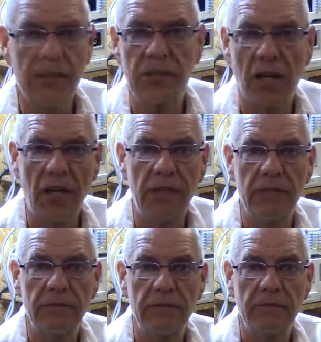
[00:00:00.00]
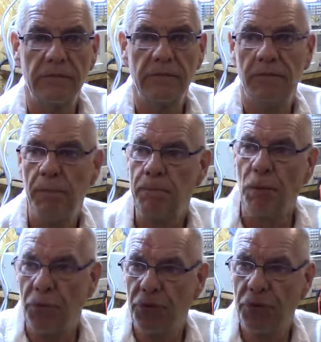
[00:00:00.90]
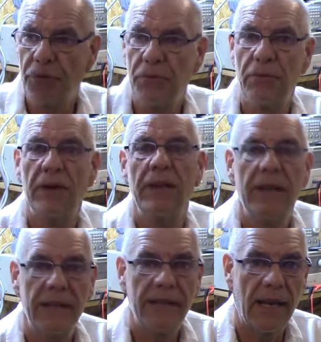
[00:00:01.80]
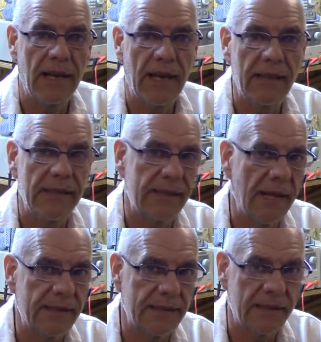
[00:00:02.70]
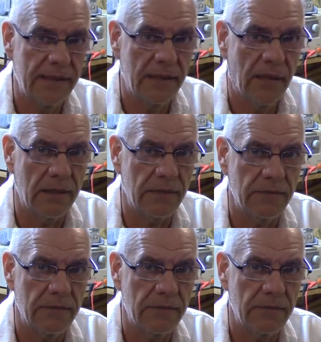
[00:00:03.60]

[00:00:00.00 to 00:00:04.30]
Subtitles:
start, poof, that light is instantly on.